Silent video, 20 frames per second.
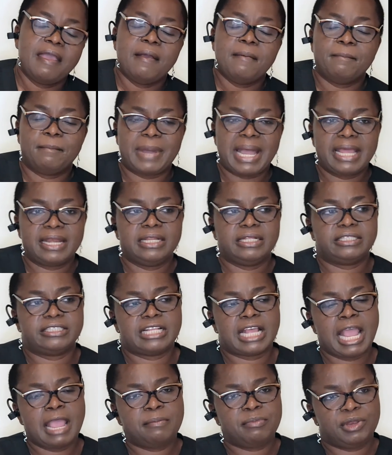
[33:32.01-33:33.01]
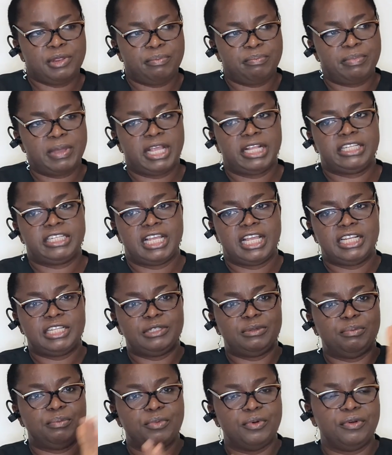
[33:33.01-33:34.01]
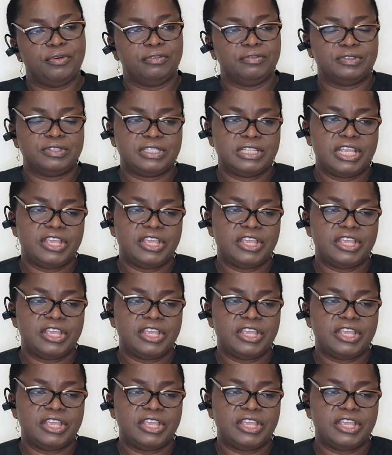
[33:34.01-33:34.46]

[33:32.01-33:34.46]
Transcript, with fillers: By the time the patient moves,